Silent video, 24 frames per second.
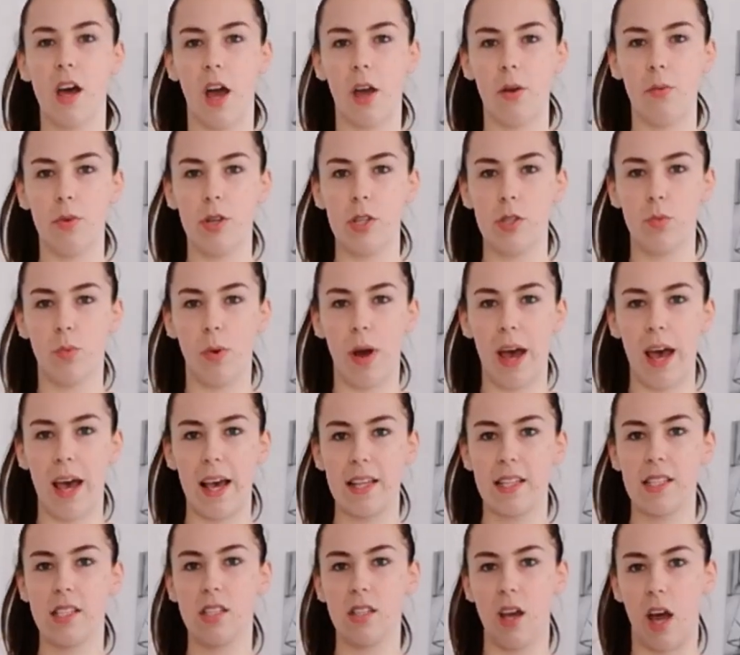I would wear
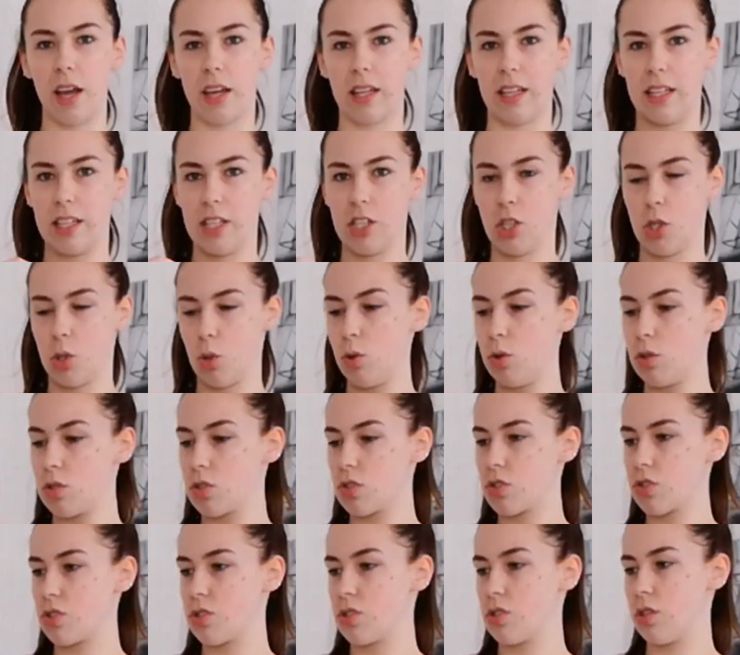cycling
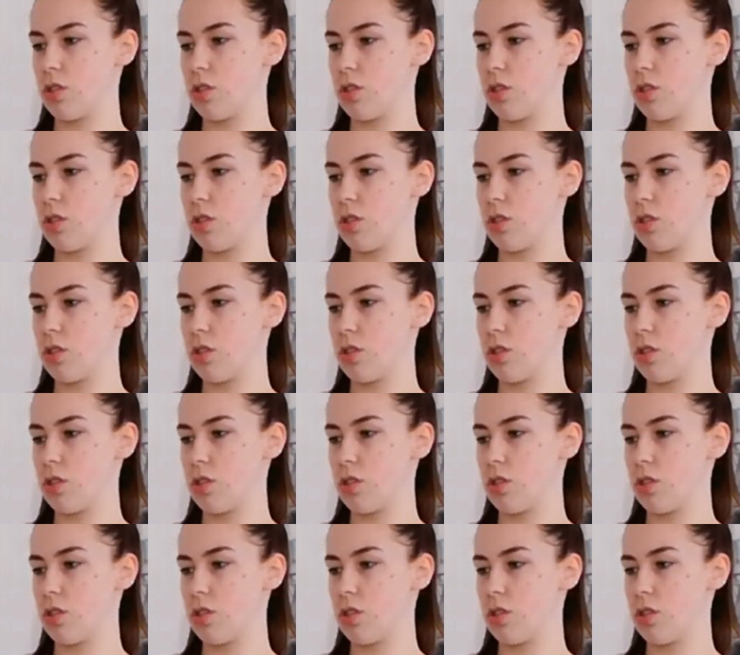shorts,